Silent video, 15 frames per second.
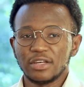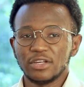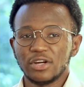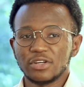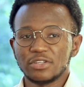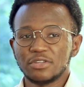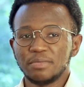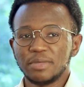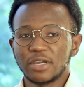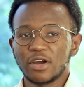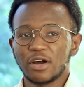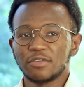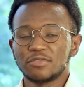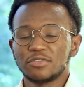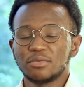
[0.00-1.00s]
learned to be
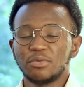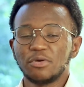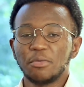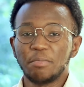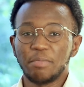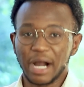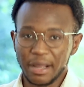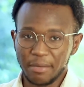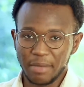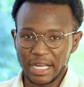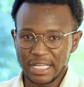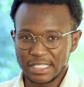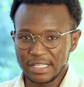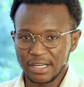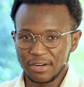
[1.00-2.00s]
comfortable by
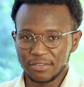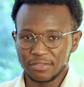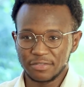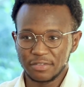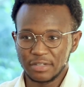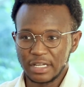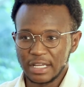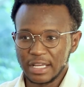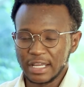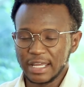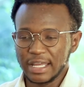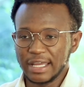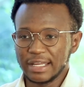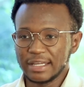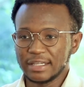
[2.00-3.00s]
myself,
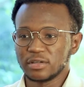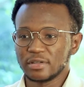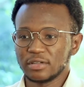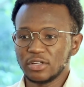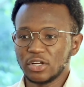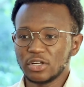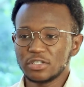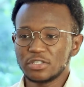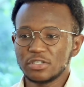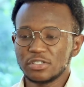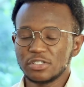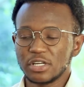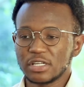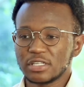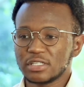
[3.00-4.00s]
and learned
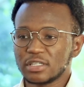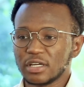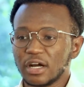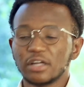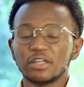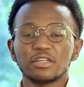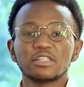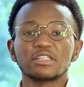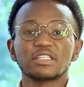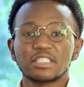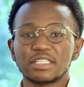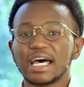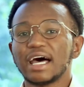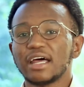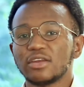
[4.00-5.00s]
to just
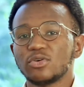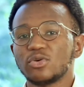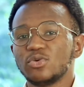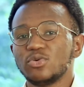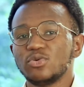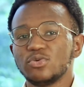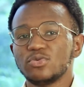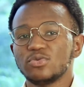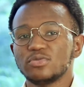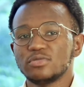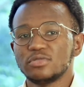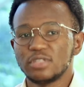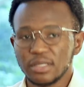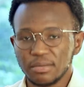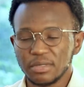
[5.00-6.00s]
understand who
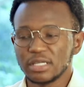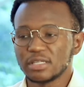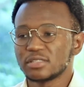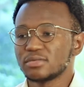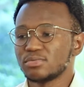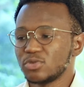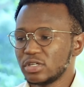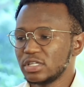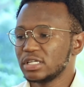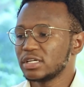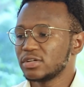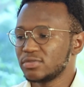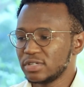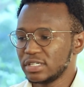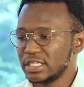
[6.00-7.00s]
Timaeus
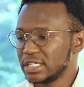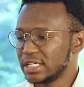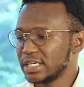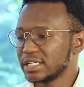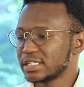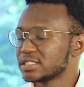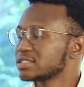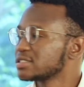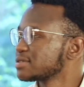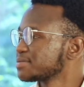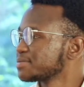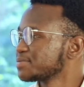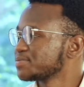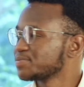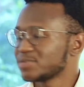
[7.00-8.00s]
Mulinge really is.
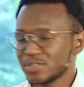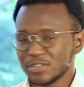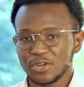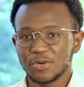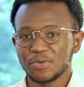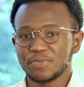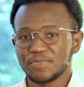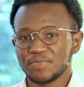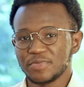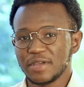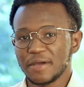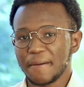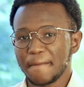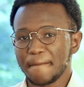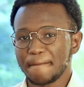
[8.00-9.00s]
And so,
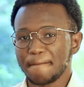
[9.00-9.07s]
yeah.